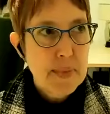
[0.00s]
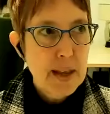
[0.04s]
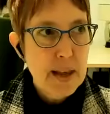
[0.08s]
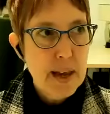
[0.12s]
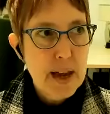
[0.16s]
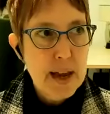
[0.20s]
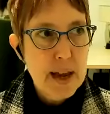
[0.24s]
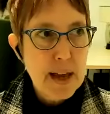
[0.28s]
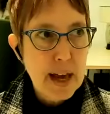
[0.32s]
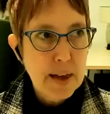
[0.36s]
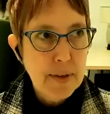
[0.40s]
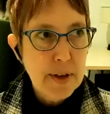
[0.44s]

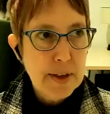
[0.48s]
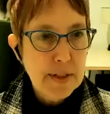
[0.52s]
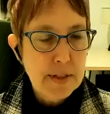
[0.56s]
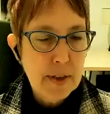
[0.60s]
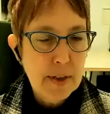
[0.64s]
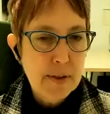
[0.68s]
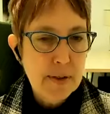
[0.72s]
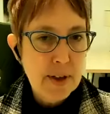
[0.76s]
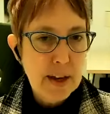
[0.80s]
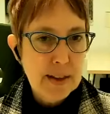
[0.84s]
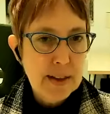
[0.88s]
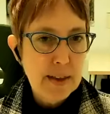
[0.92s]
think the
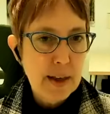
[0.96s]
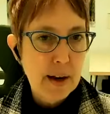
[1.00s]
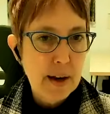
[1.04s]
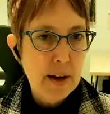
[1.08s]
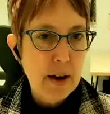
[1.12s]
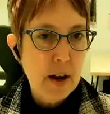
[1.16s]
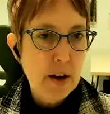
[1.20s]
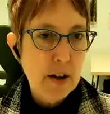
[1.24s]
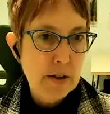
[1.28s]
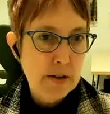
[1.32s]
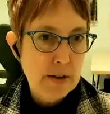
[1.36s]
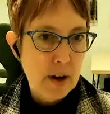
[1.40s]
thing that
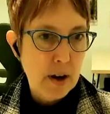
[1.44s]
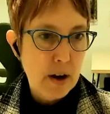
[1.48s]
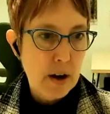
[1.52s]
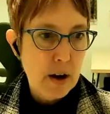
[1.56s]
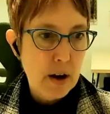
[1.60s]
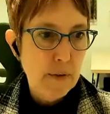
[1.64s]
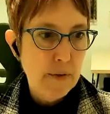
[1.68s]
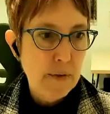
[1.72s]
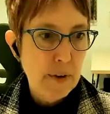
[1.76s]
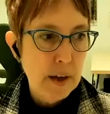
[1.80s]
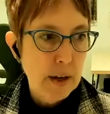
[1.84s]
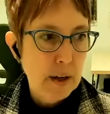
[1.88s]
is
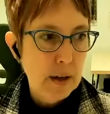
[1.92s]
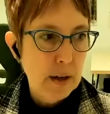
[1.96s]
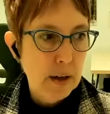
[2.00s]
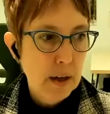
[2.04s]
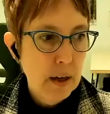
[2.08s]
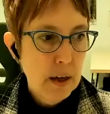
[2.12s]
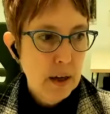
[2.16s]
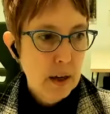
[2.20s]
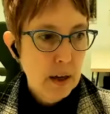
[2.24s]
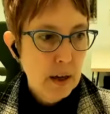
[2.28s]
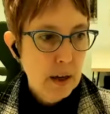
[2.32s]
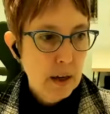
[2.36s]
often
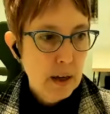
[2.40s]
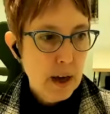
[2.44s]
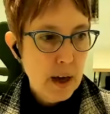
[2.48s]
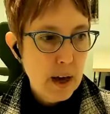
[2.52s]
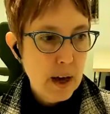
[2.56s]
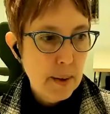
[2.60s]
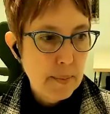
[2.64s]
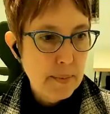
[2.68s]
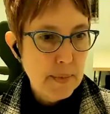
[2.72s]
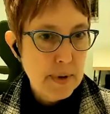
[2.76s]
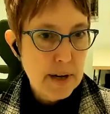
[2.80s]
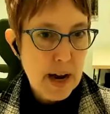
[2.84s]

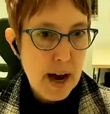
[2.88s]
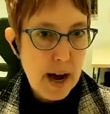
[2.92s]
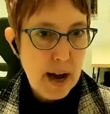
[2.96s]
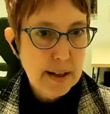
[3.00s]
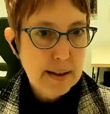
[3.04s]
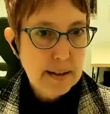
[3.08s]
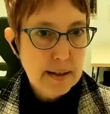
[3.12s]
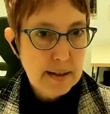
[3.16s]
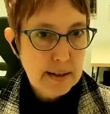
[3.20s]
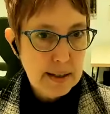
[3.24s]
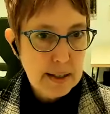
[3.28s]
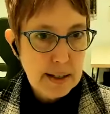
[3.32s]

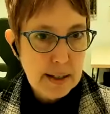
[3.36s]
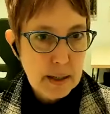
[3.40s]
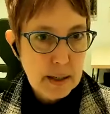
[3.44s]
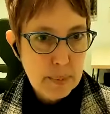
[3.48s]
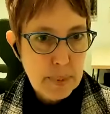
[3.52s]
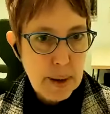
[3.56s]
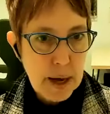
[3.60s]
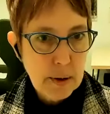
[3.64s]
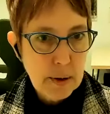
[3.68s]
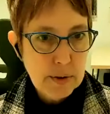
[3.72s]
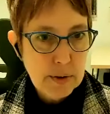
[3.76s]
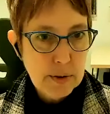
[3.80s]
not seen
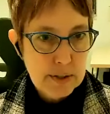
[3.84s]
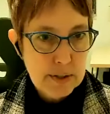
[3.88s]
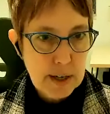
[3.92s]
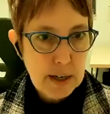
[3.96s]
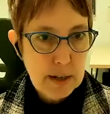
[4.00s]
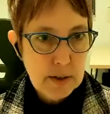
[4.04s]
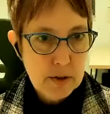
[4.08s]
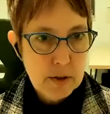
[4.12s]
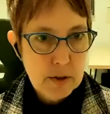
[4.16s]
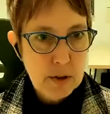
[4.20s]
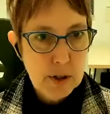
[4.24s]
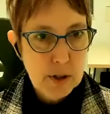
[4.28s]
about state
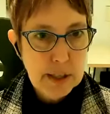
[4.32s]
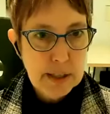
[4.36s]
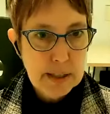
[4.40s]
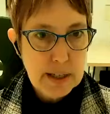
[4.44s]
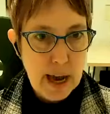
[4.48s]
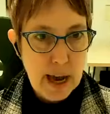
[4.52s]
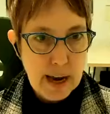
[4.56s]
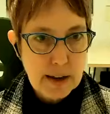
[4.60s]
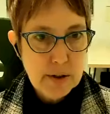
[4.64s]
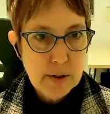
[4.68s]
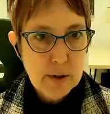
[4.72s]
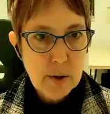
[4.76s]
historic
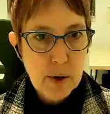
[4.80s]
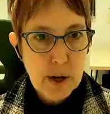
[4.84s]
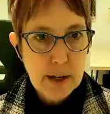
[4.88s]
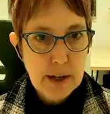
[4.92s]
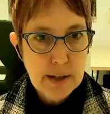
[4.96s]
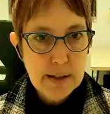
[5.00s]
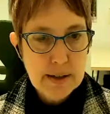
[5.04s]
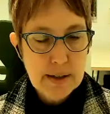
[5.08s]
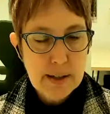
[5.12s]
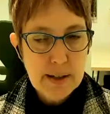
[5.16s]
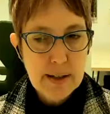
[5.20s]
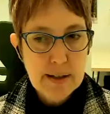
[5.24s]
tax
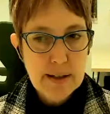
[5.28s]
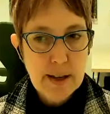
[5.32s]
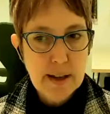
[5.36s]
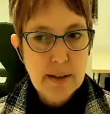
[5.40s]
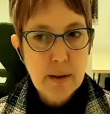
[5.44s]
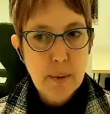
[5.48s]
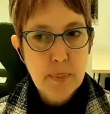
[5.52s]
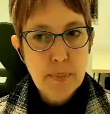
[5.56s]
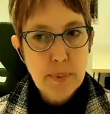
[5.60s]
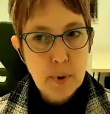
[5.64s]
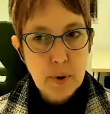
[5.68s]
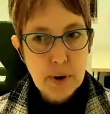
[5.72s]
credits is that
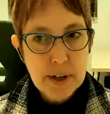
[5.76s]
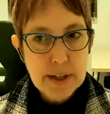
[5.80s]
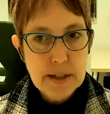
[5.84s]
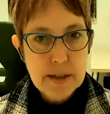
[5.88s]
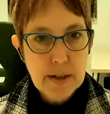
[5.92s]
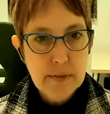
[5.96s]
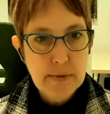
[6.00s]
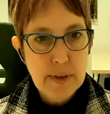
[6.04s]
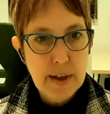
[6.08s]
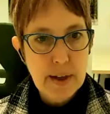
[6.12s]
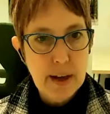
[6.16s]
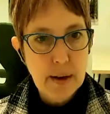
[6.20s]
the point
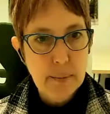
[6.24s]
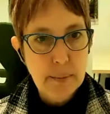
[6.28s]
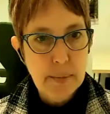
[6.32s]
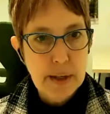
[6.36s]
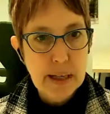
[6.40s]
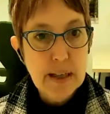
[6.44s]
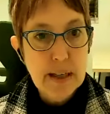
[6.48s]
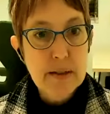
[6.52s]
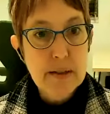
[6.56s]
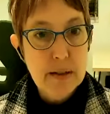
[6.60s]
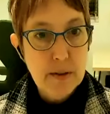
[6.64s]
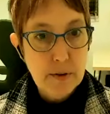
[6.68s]
of them
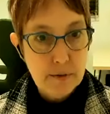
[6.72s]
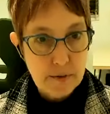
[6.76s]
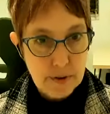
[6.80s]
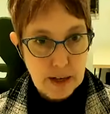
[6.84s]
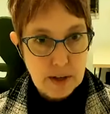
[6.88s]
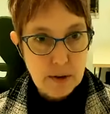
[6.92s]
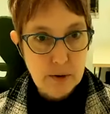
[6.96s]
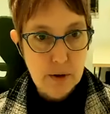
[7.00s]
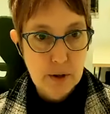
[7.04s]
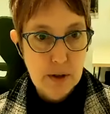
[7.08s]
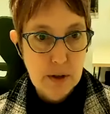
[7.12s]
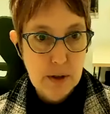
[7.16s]
is the
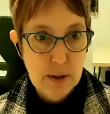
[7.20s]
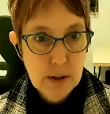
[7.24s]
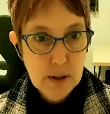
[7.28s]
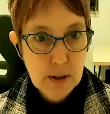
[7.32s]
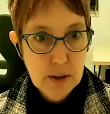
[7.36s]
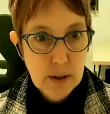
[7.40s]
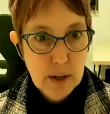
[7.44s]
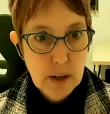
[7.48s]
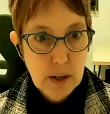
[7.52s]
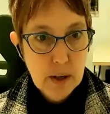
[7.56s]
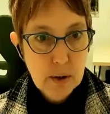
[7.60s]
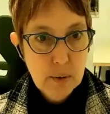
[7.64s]
federal,
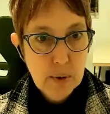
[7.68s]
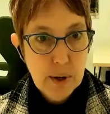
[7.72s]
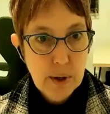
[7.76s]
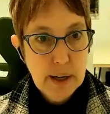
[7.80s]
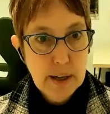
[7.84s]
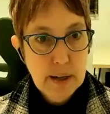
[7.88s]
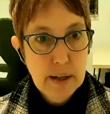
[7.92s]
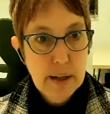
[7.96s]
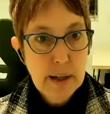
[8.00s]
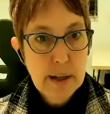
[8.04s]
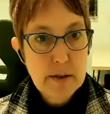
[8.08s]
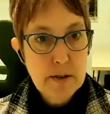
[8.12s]

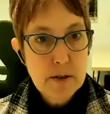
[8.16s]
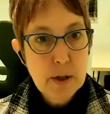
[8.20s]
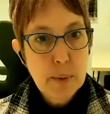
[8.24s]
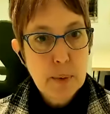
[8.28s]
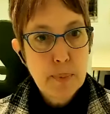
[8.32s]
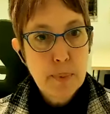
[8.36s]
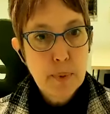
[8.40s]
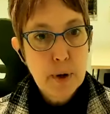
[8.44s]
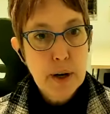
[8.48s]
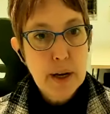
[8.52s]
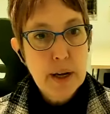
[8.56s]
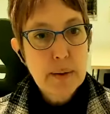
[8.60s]
right? It's to
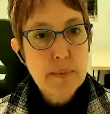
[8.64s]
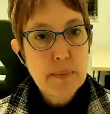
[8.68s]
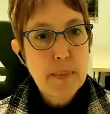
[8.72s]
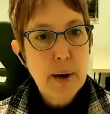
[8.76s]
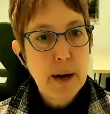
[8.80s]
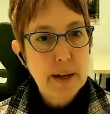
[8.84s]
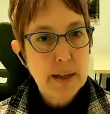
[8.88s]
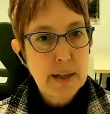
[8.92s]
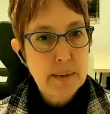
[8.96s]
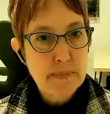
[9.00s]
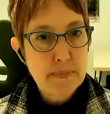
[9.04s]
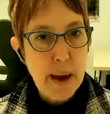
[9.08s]
bring
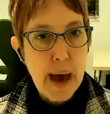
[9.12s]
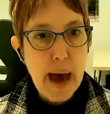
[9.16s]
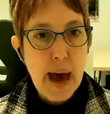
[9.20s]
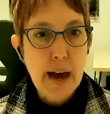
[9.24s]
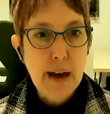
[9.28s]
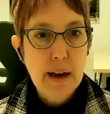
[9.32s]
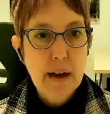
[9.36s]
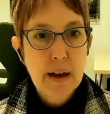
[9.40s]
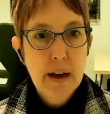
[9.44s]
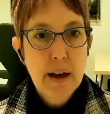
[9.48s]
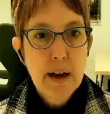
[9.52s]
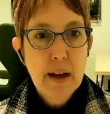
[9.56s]
money
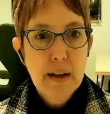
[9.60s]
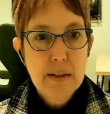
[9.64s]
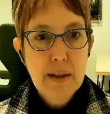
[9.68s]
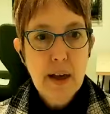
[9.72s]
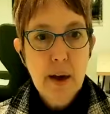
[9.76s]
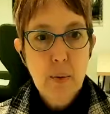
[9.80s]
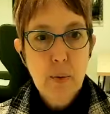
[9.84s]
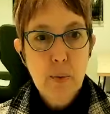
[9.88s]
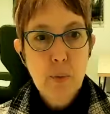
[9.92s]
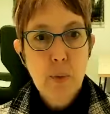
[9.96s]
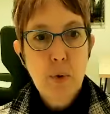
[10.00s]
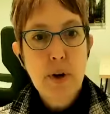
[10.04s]
back
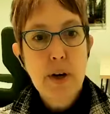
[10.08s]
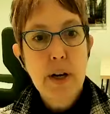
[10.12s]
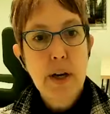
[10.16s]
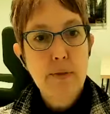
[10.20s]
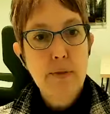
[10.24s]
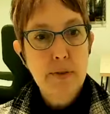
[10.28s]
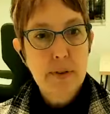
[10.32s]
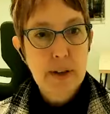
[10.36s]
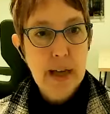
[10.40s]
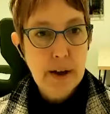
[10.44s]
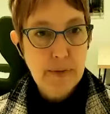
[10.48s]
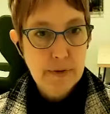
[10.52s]
that would
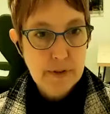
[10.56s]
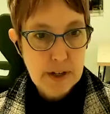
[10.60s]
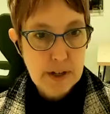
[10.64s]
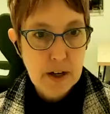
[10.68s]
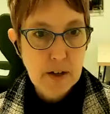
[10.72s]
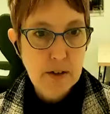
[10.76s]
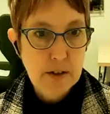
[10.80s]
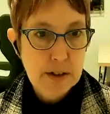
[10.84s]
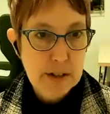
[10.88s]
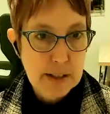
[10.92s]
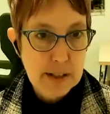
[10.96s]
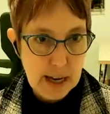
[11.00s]
have left our
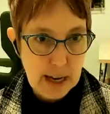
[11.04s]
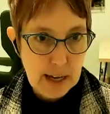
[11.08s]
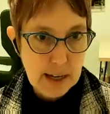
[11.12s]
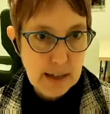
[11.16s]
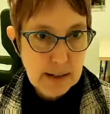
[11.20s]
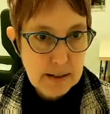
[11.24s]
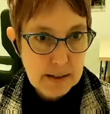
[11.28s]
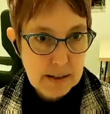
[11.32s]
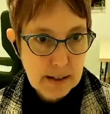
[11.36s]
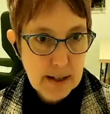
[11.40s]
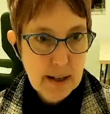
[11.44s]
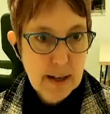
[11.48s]

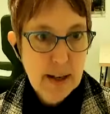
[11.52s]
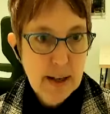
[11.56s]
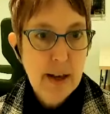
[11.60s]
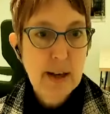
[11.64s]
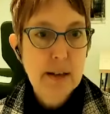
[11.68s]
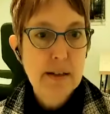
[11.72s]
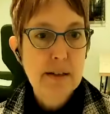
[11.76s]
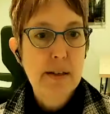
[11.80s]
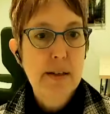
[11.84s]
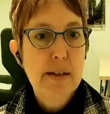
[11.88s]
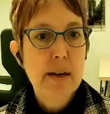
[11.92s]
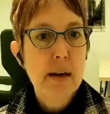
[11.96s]
state
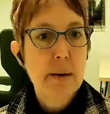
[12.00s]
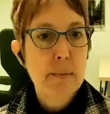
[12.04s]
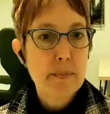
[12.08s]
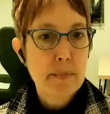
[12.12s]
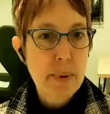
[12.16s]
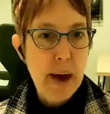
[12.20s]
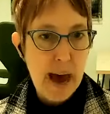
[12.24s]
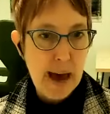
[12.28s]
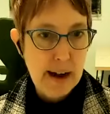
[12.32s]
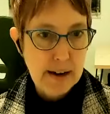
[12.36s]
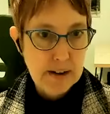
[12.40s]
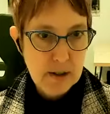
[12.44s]
and to come
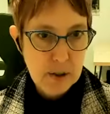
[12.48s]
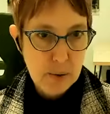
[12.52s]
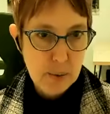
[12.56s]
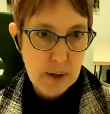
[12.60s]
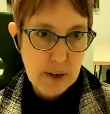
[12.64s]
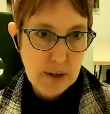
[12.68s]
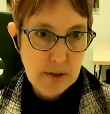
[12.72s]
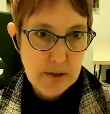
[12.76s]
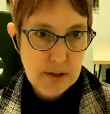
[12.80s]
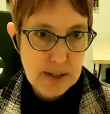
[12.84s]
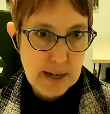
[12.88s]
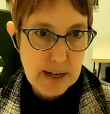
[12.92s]
back to
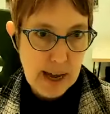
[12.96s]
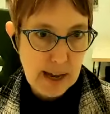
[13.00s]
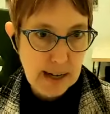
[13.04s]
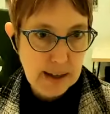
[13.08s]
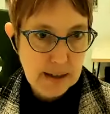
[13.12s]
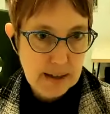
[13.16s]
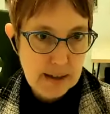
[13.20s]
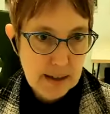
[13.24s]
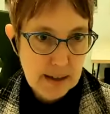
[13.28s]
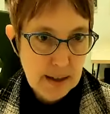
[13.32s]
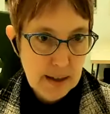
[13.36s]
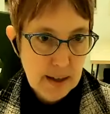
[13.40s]
our
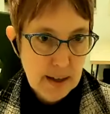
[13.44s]
state.